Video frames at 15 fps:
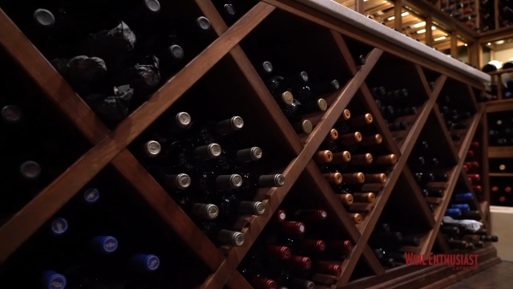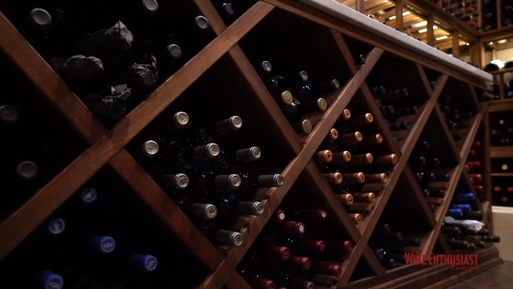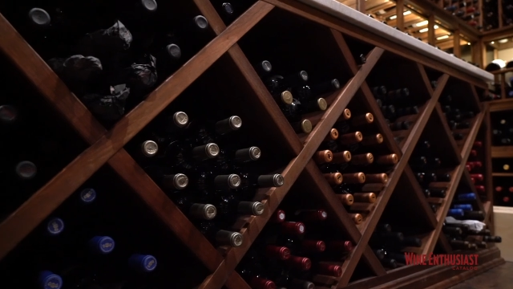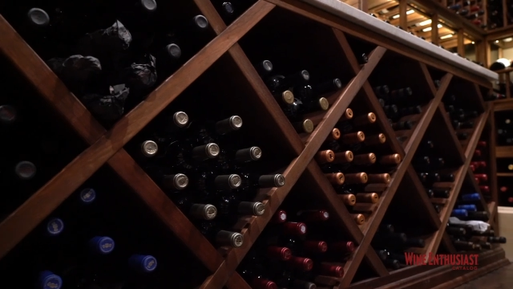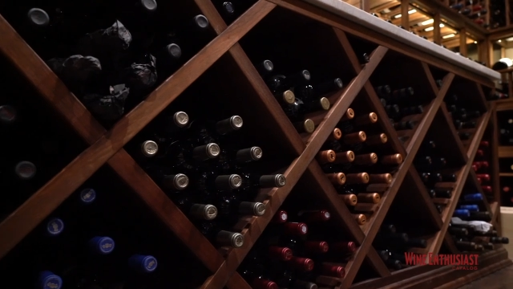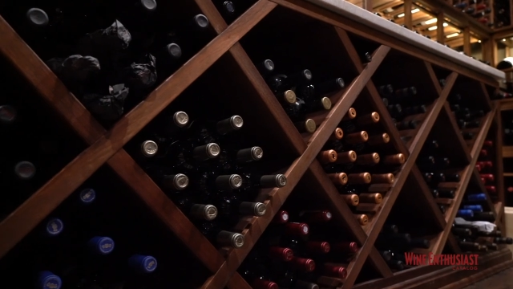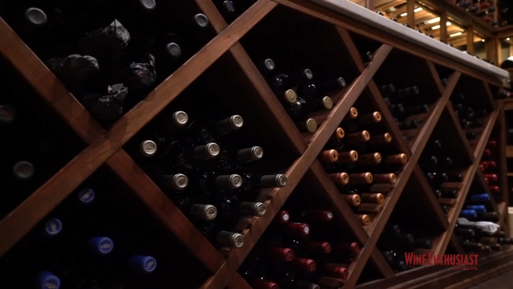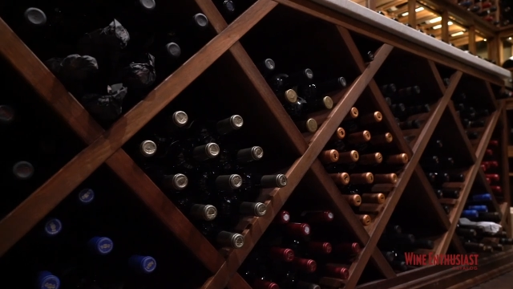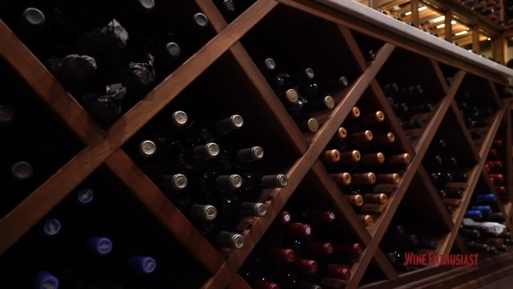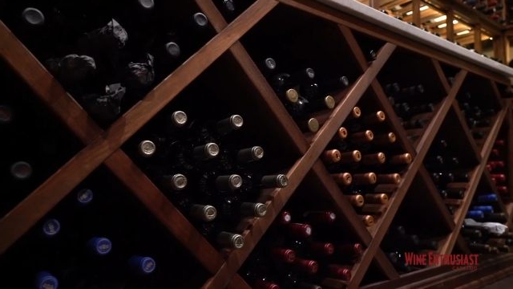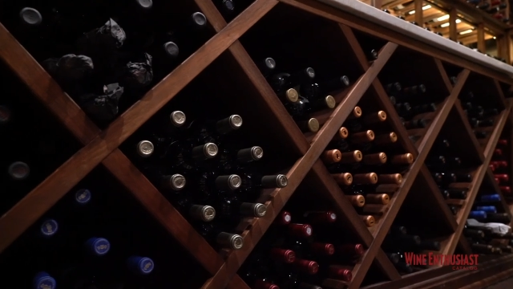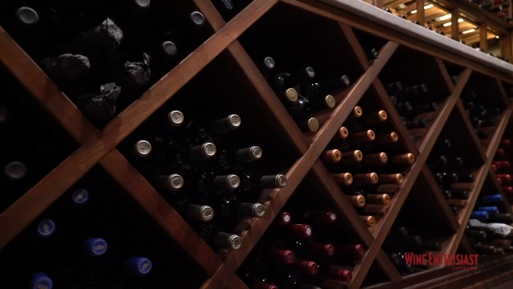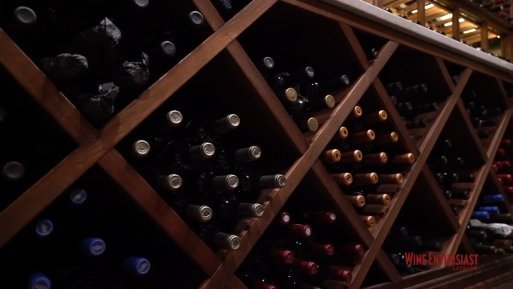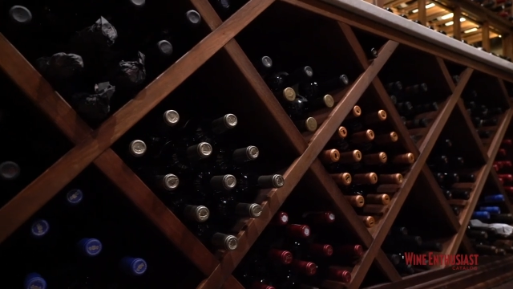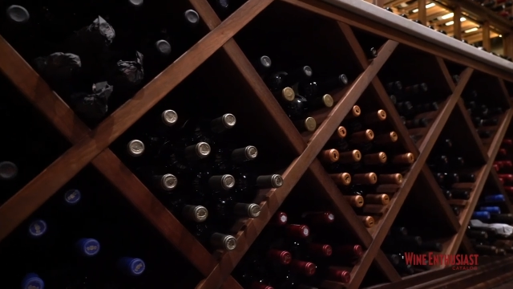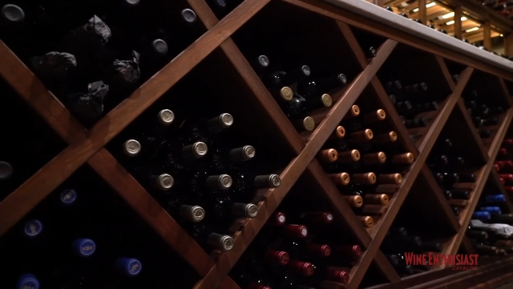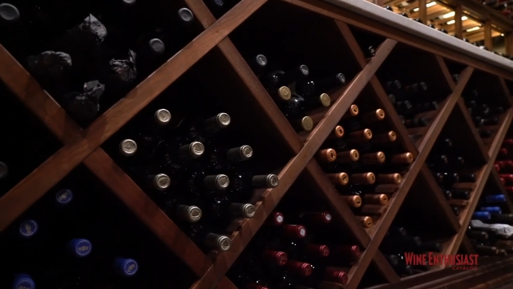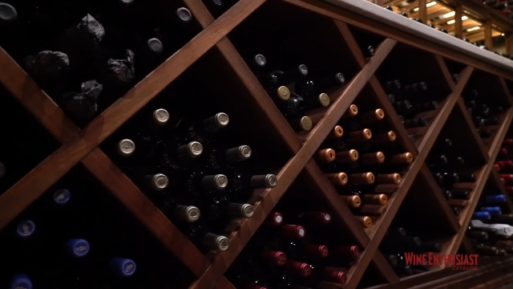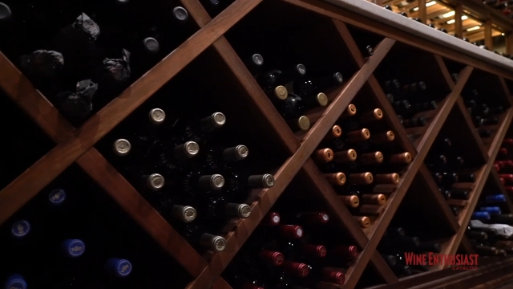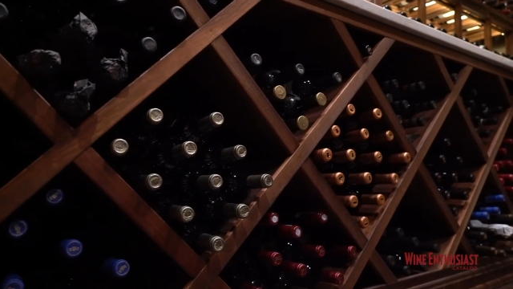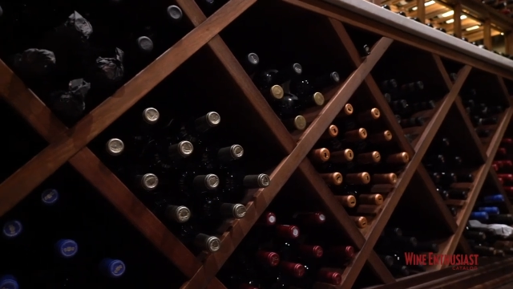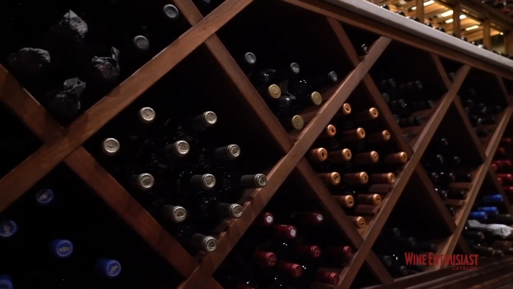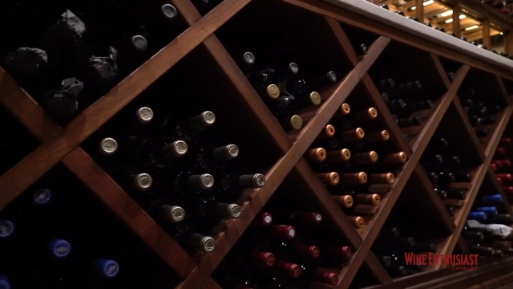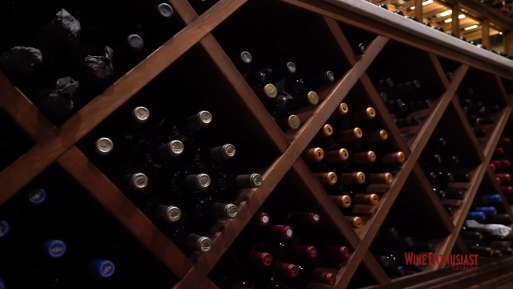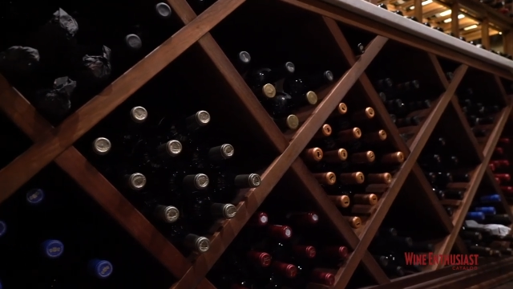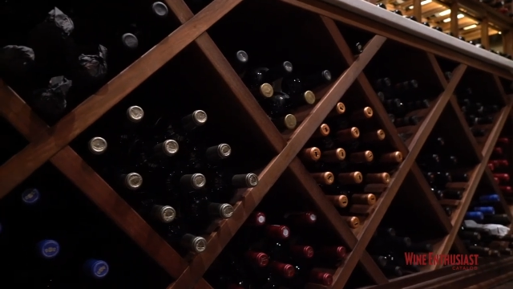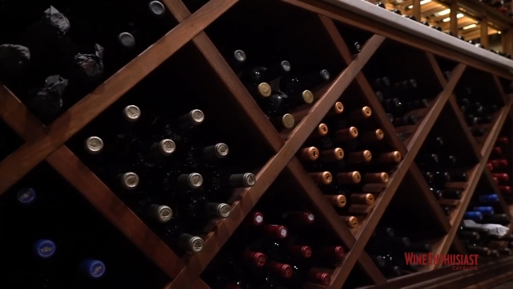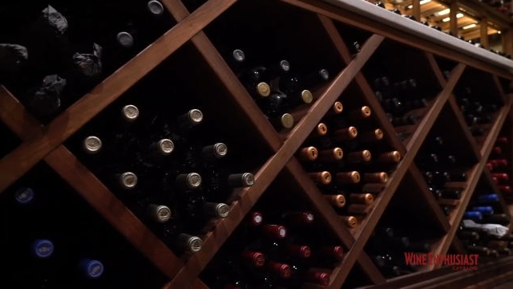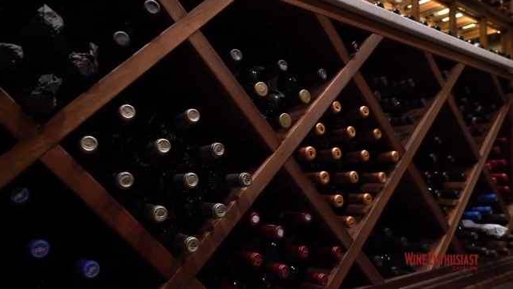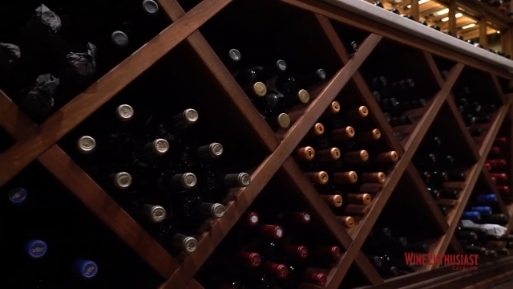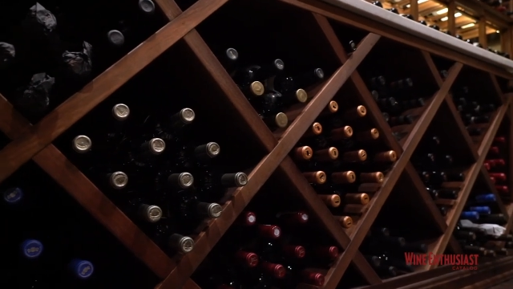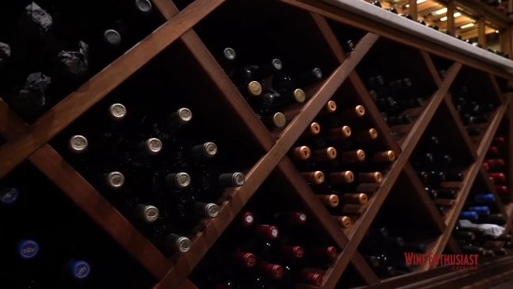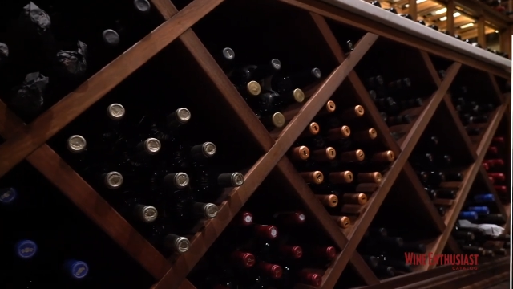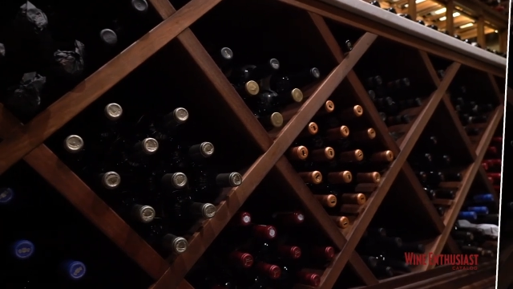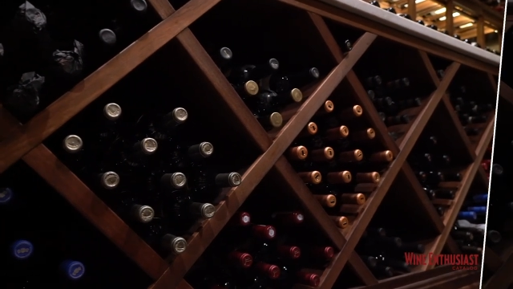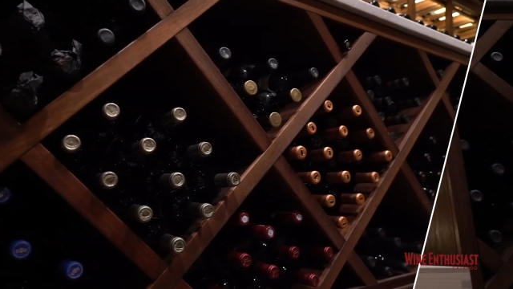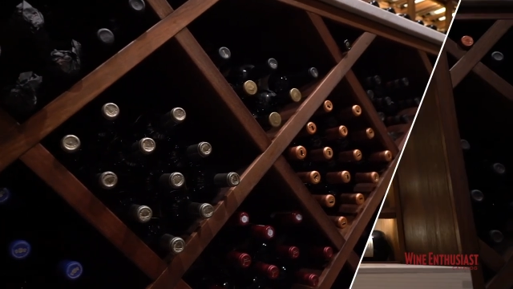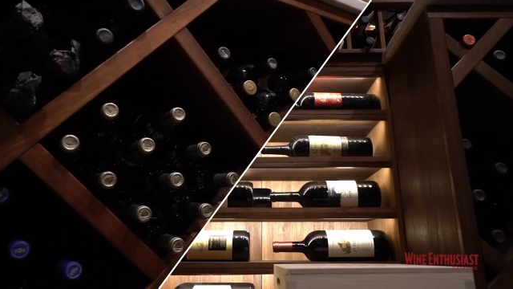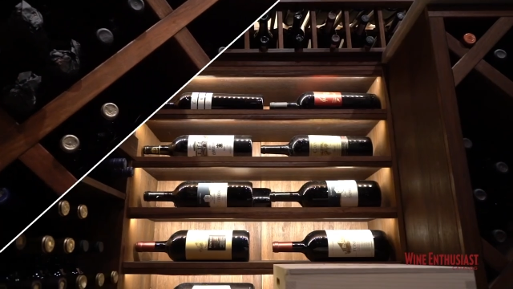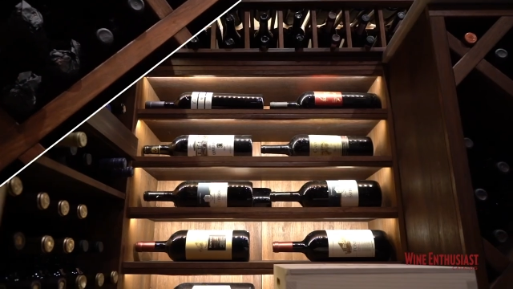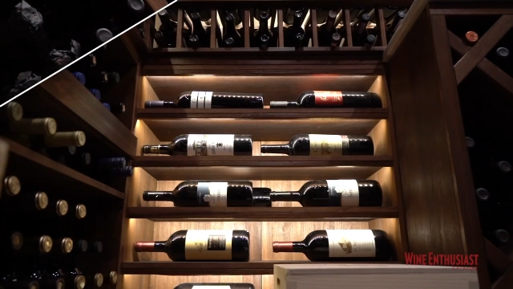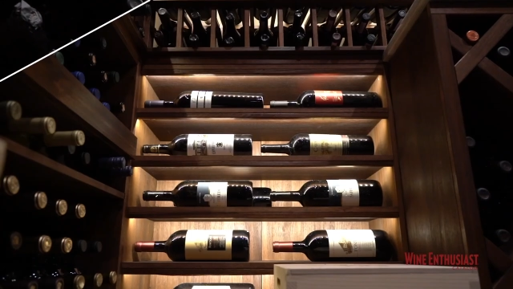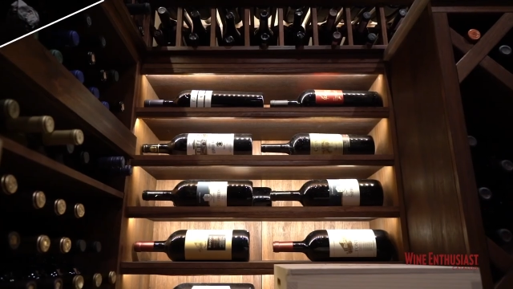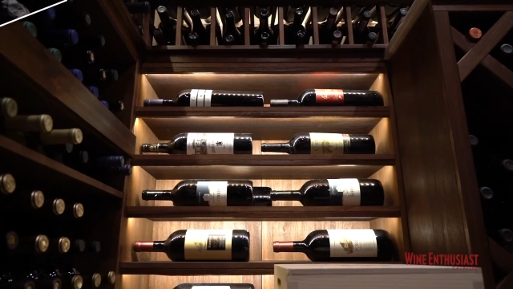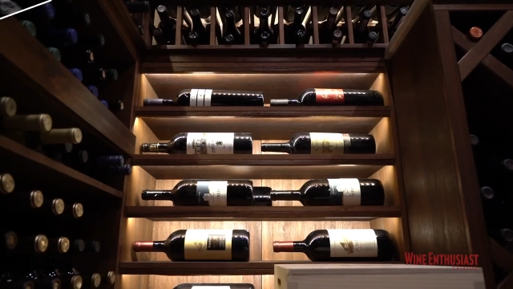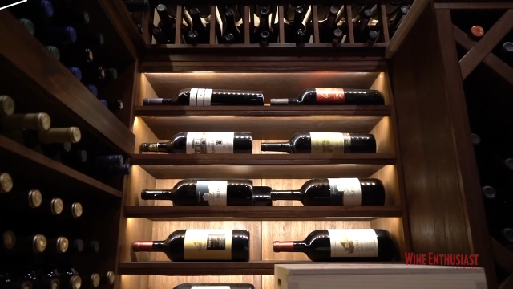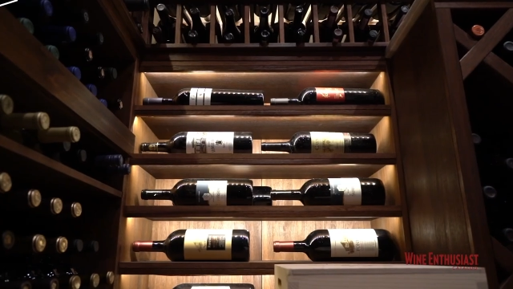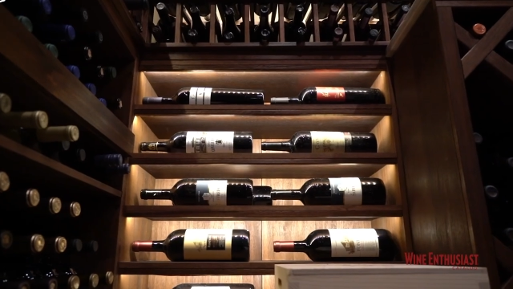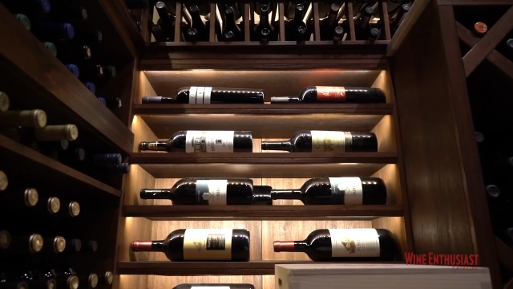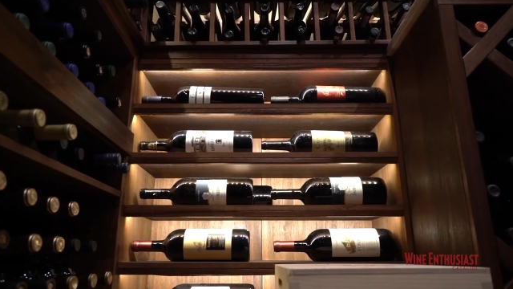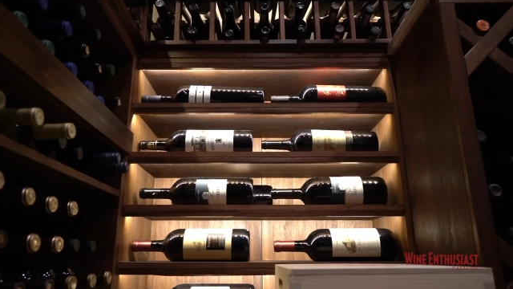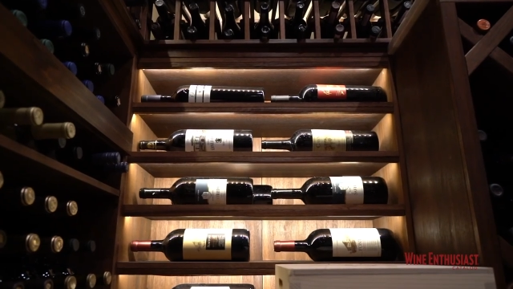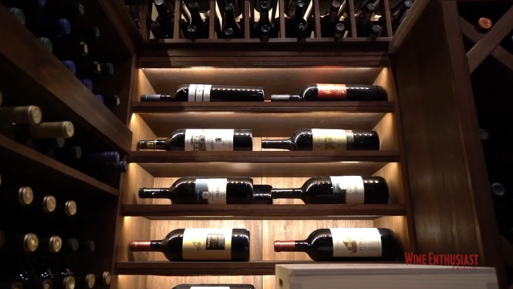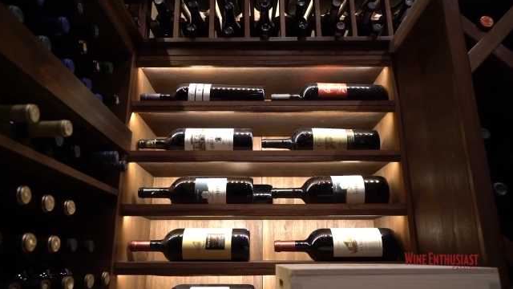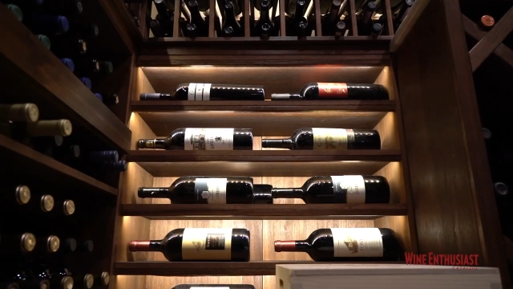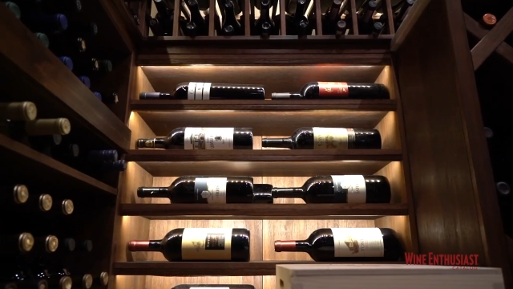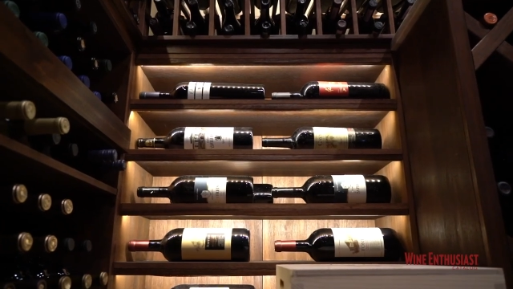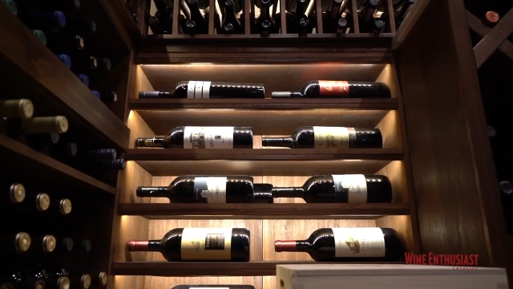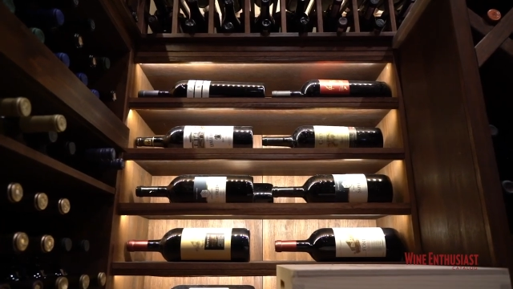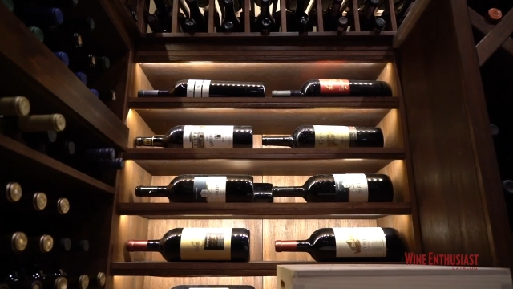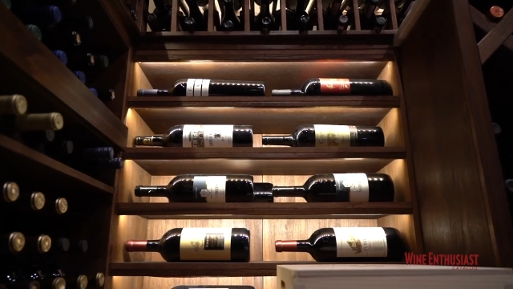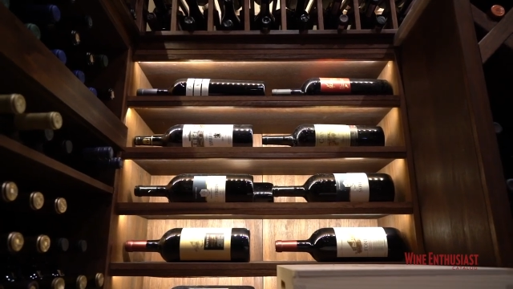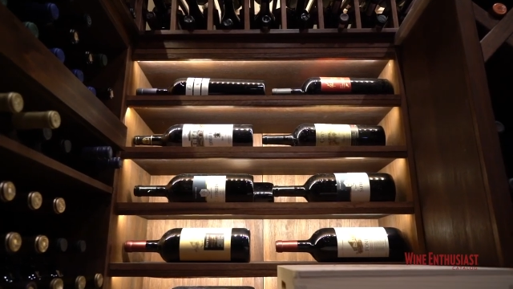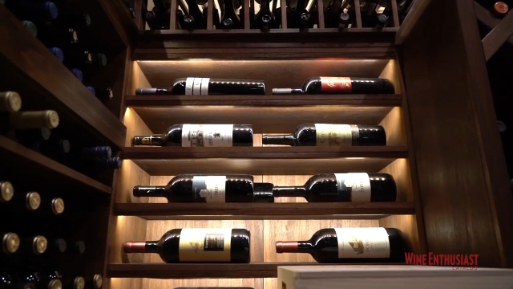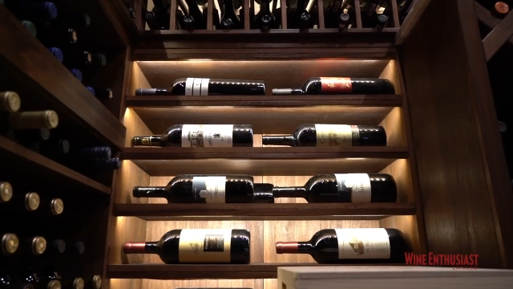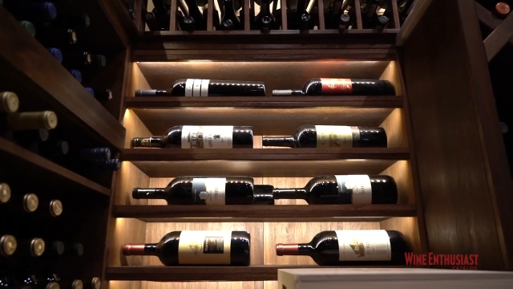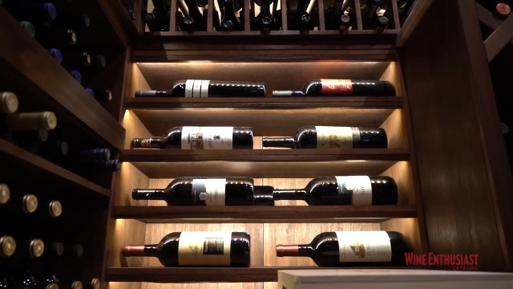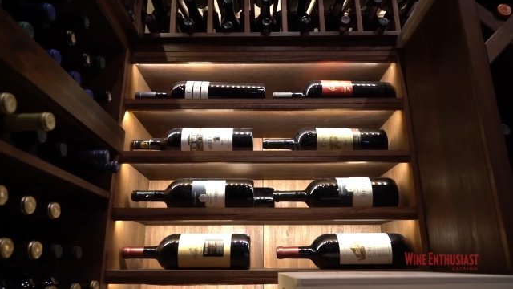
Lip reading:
No face is visible, so there are no lips to read.